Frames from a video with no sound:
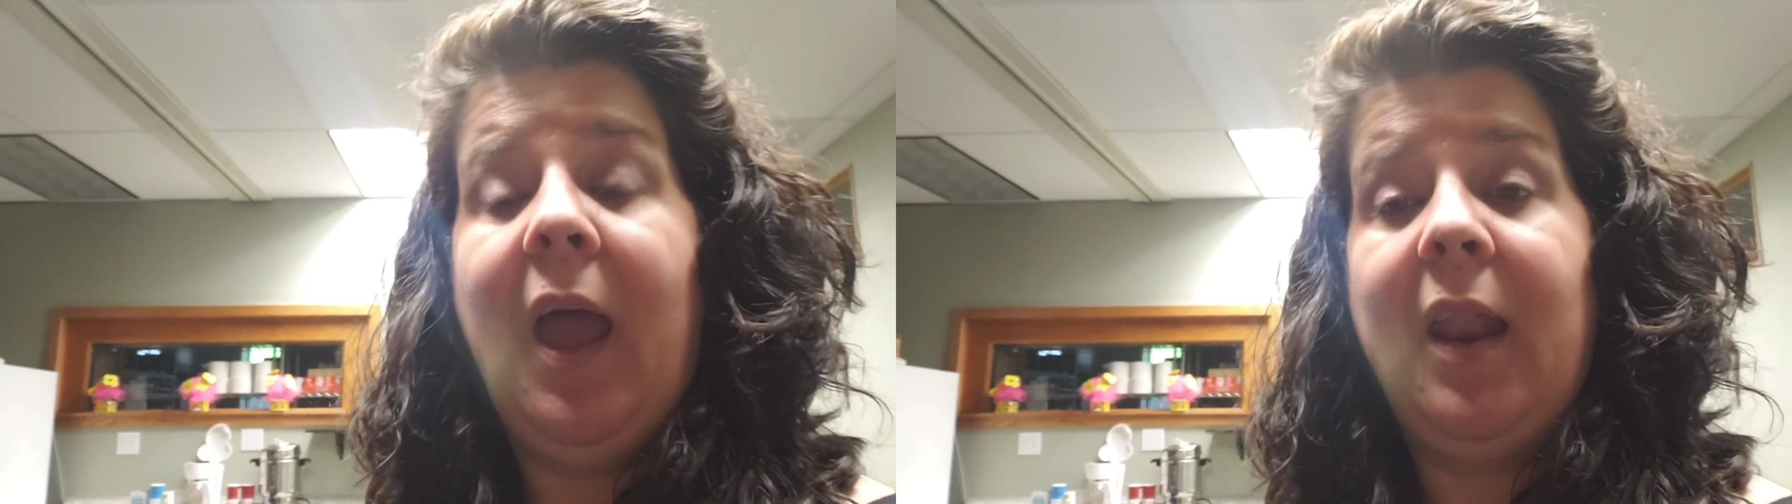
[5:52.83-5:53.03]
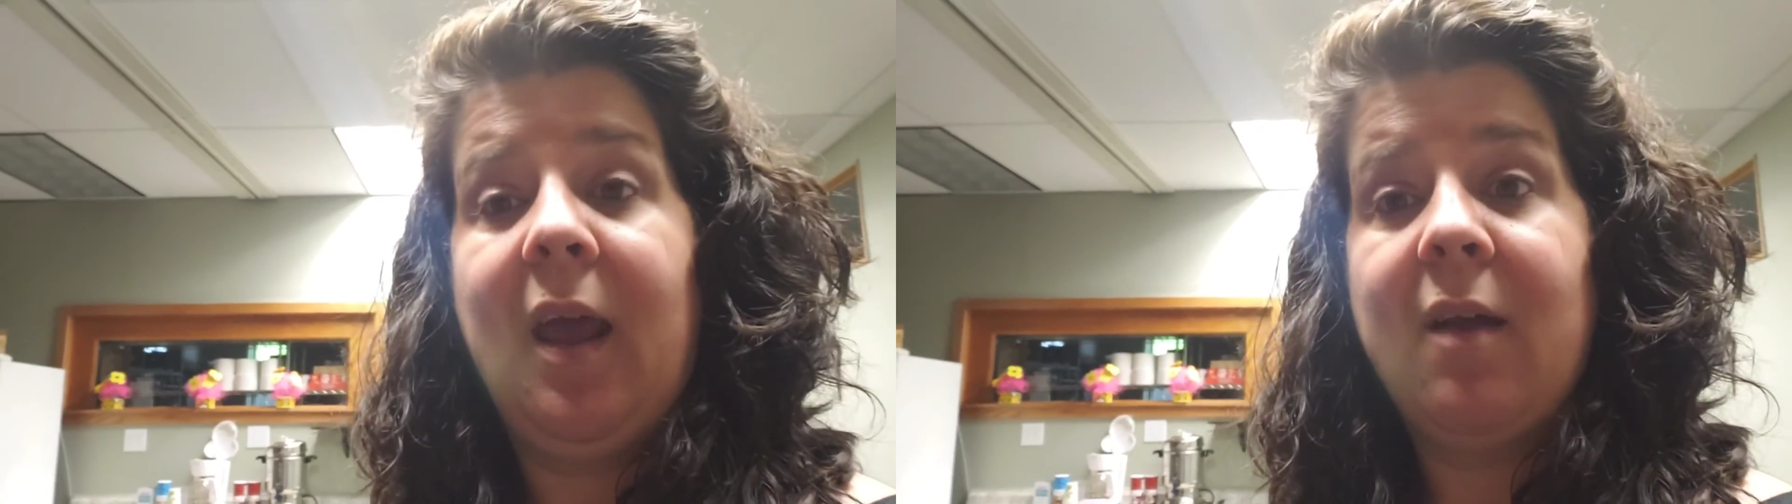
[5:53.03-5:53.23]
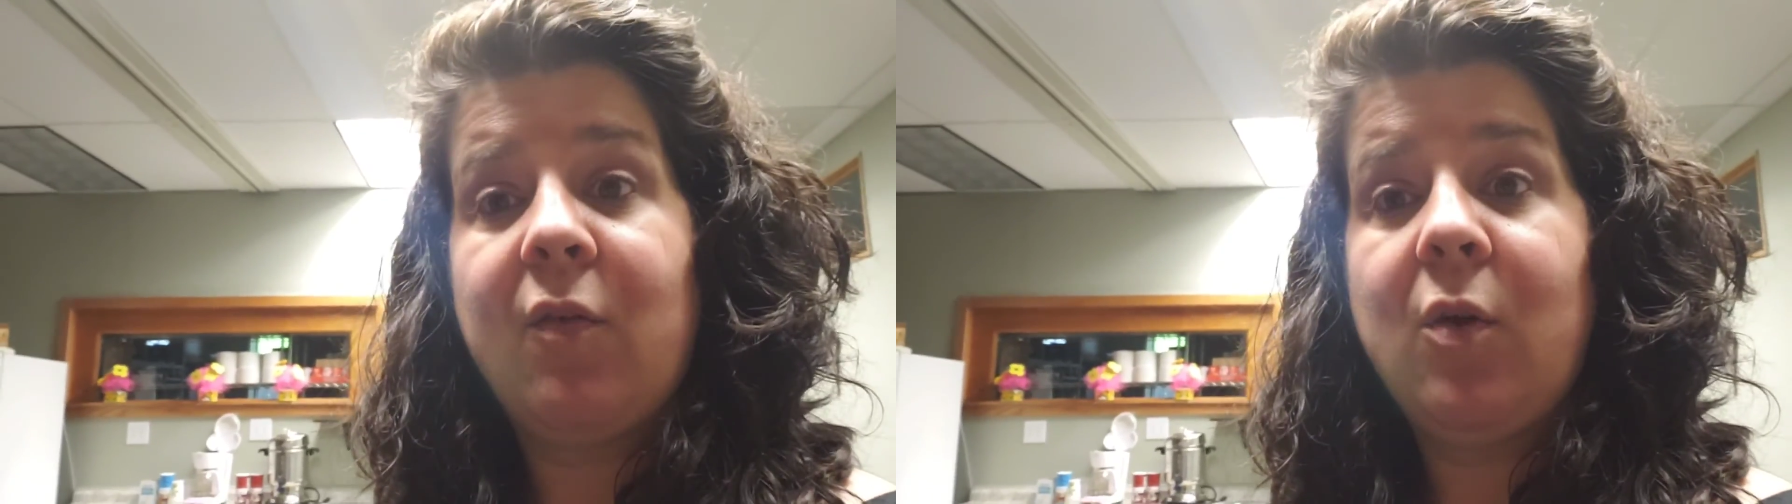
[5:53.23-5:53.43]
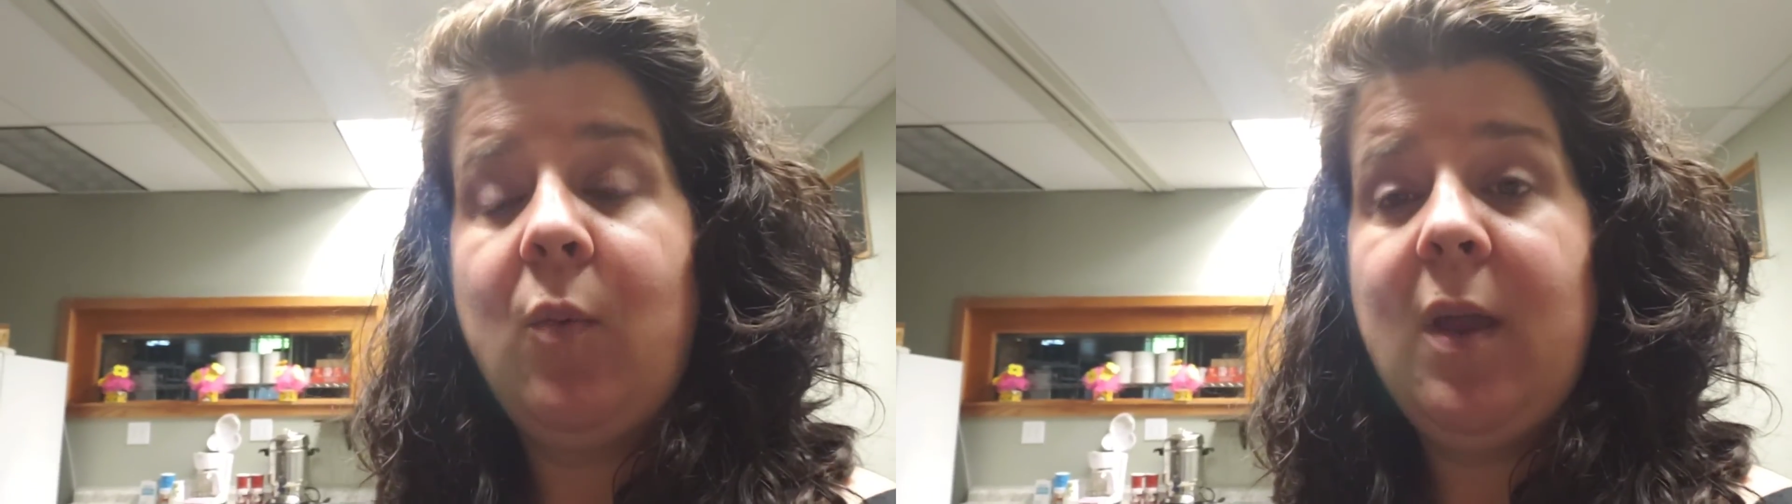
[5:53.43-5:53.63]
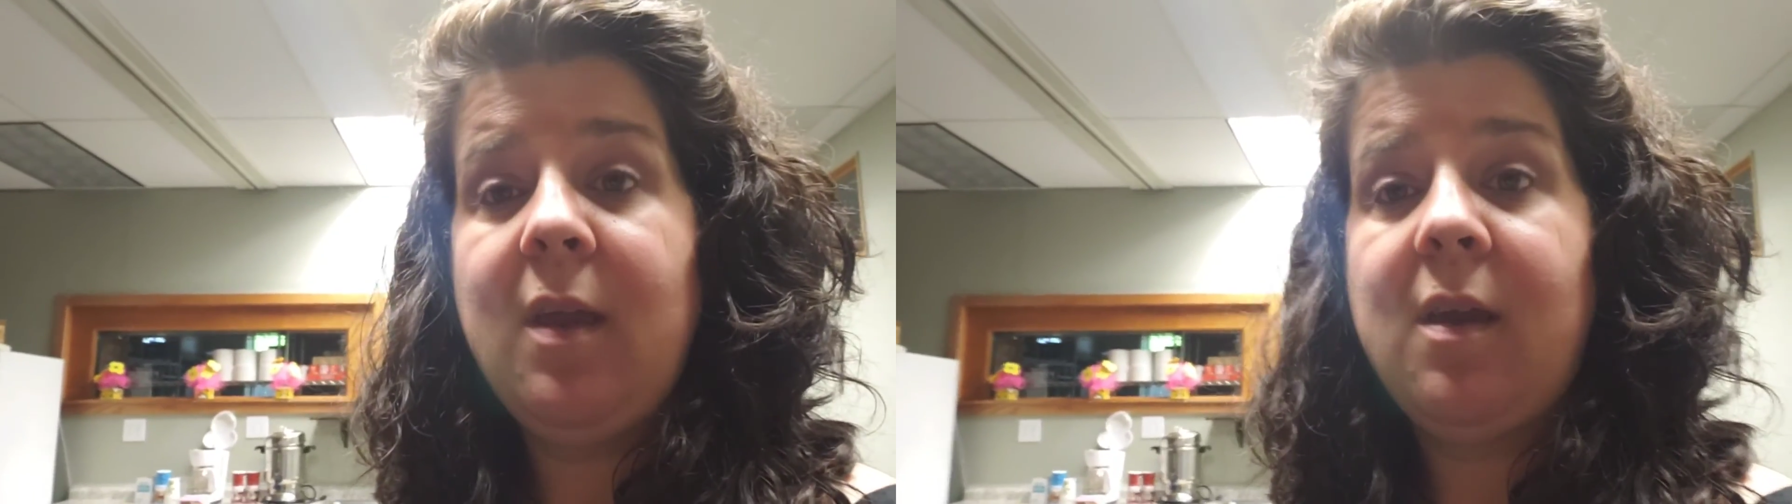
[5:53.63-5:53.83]
And every
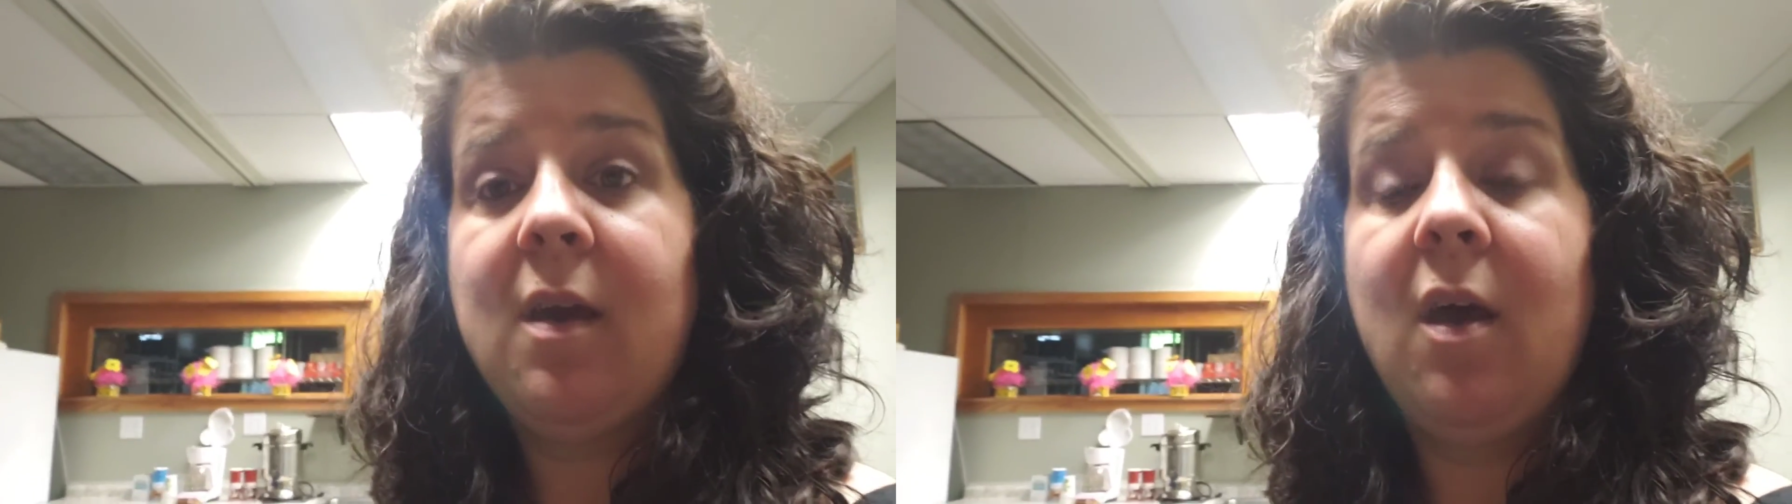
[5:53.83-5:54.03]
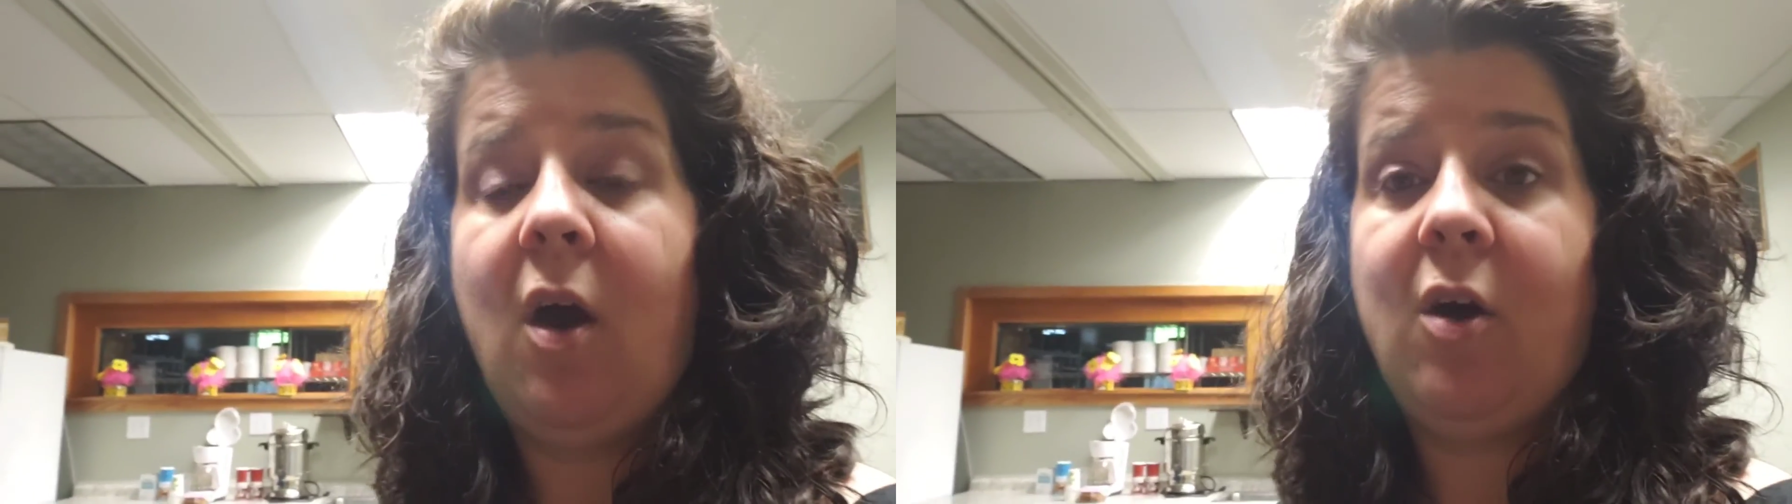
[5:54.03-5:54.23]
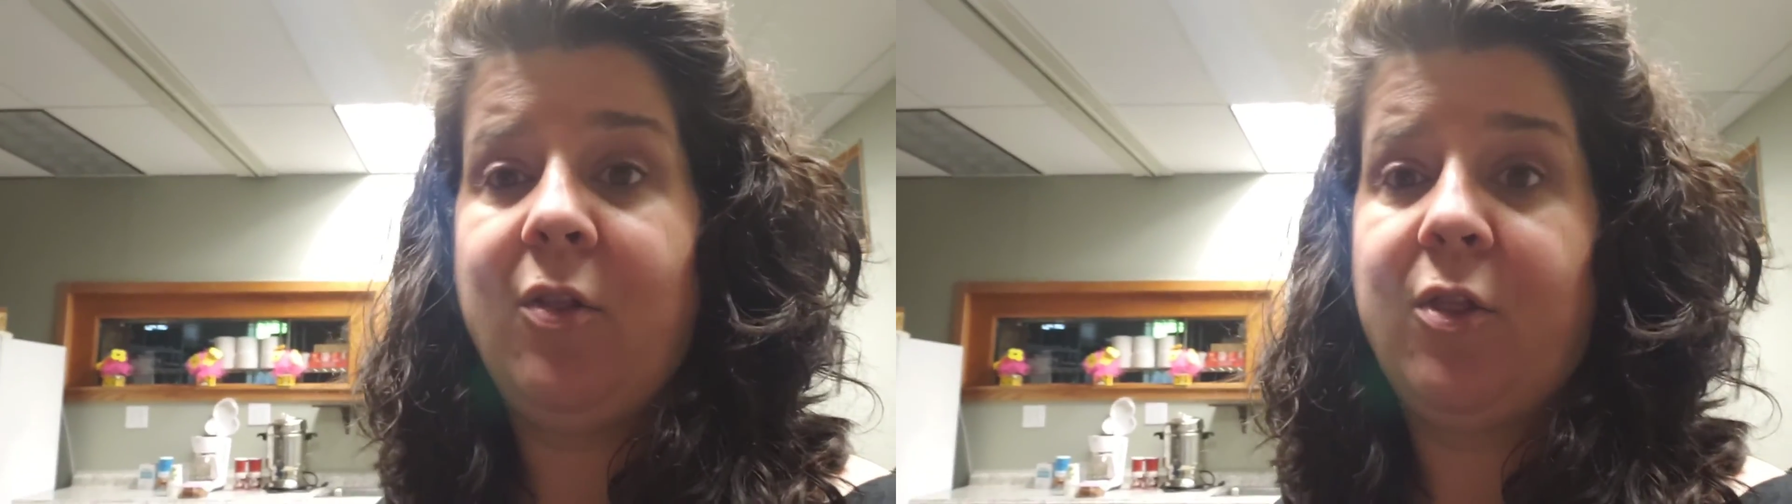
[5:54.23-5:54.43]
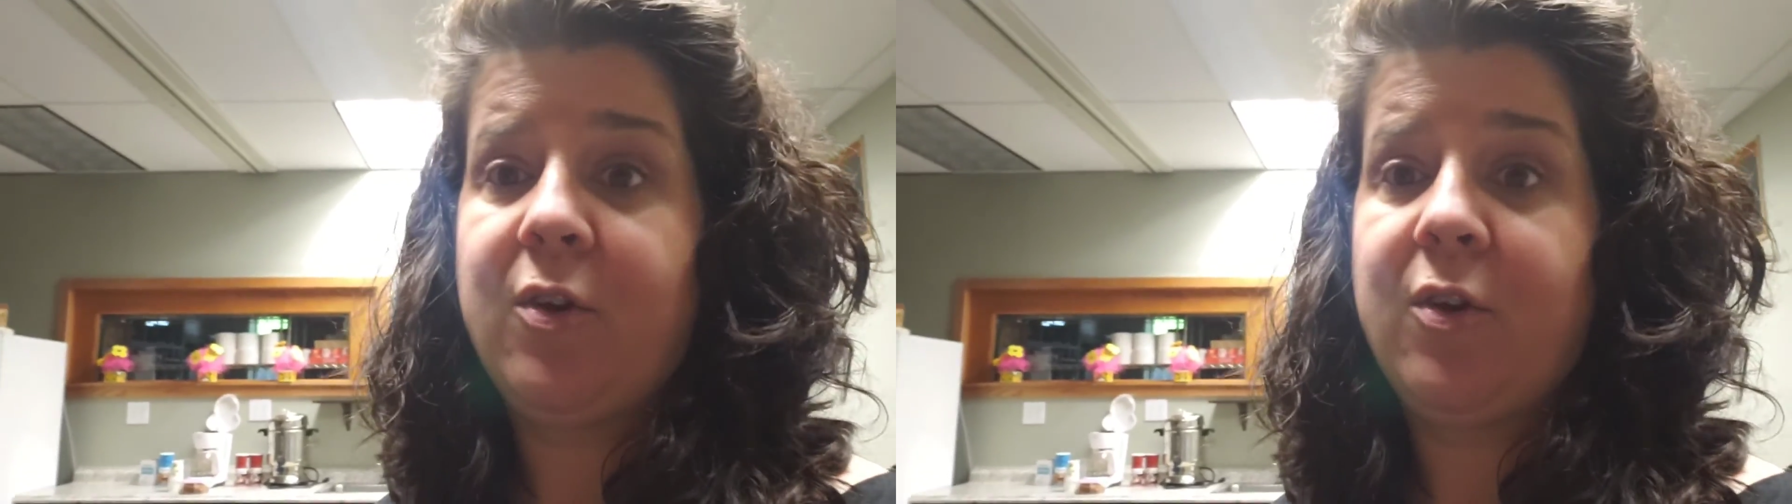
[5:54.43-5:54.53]
week on